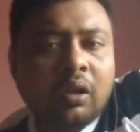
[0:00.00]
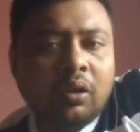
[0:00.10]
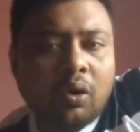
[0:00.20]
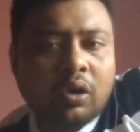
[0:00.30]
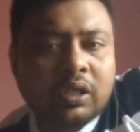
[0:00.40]

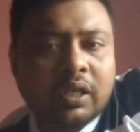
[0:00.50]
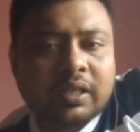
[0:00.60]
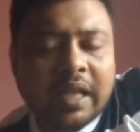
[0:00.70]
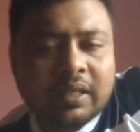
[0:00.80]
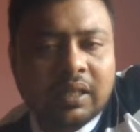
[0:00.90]
lost his
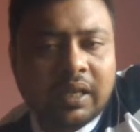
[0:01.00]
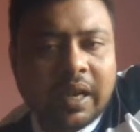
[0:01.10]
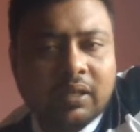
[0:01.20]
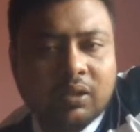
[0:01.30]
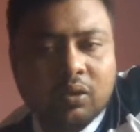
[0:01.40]
castle
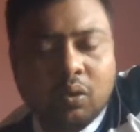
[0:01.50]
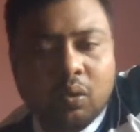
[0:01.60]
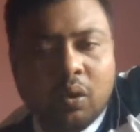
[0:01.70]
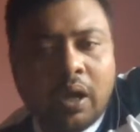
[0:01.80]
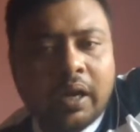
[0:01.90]
right, so
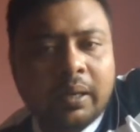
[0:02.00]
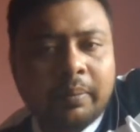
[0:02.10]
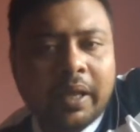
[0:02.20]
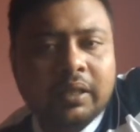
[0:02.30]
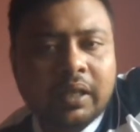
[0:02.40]

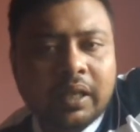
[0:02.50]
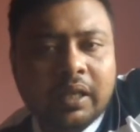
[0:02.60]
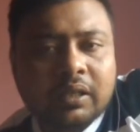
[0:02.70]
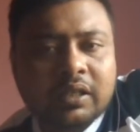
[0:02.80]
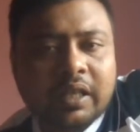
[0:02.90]
remain the king
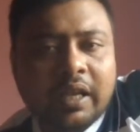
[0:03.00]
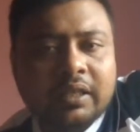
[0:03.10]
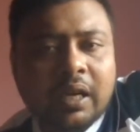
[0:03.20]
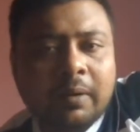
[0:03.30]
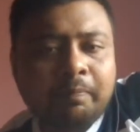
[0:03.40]

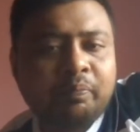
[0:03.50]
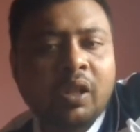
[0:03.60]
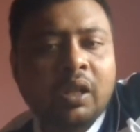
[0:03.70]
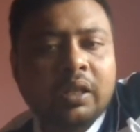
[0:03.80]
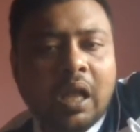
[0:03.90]
center.
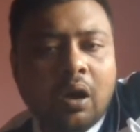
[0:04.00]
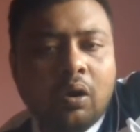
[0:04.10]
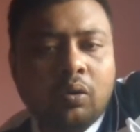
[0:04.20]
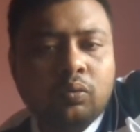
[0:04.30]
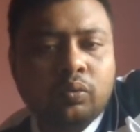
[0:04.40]

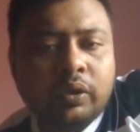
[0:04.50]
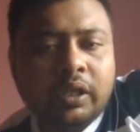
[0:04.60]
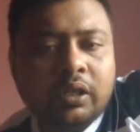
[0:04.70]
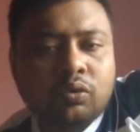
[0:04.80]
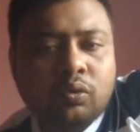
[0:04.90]
Now we
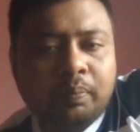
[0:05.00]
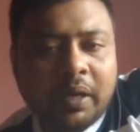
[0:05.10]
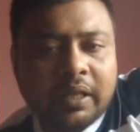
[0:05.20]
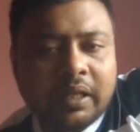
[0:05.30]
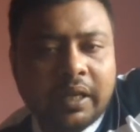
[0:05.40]
need to
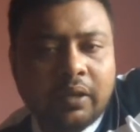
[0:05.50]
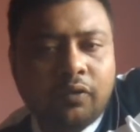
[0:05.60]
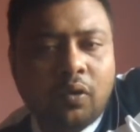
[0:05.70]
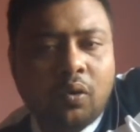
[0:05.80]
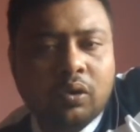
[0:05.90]
play the
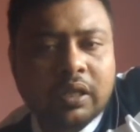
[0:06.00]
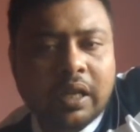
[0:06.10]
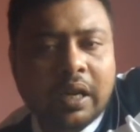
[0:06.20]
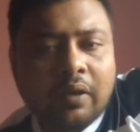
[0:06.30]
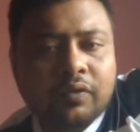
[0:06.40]
d4s,
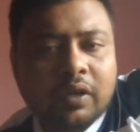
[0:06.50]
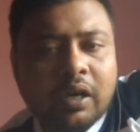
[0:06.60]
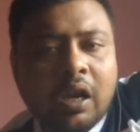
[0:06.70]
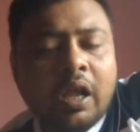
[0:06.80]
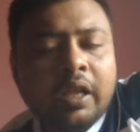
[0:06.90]
and after
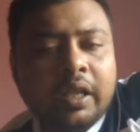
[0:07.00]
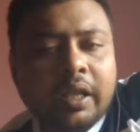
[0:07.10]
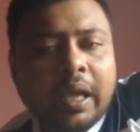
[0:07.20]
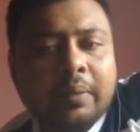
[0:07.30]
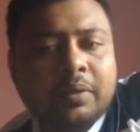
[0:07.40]
he
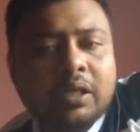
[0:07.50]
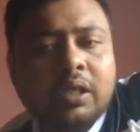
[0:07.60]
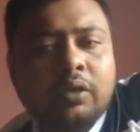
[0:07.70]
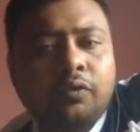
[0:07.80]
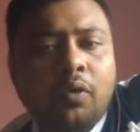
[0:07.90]
captures
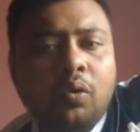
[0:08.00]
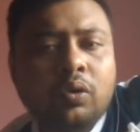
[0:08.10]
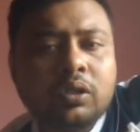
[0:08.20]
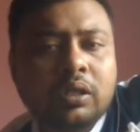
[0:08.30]
d4s,